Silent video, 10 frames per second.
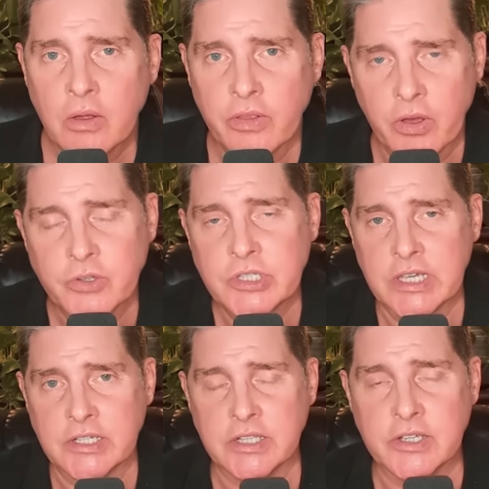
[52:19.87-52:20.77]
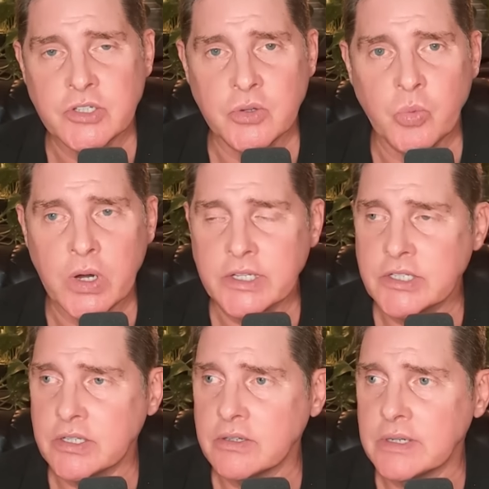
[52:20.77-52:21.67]
those things unless you want
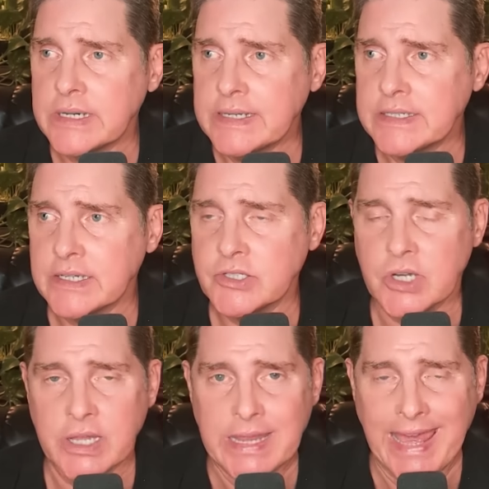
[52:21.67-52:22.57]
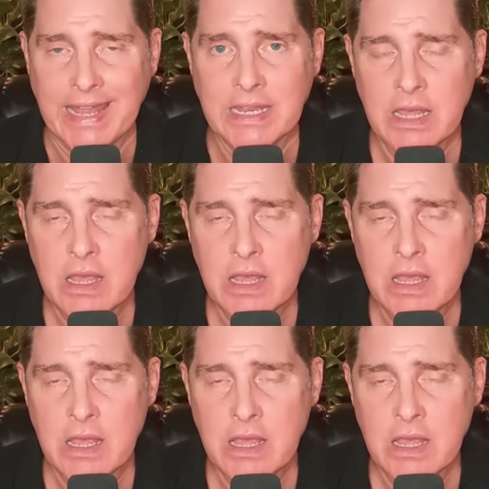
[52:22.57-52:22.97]
to uh, touch on that.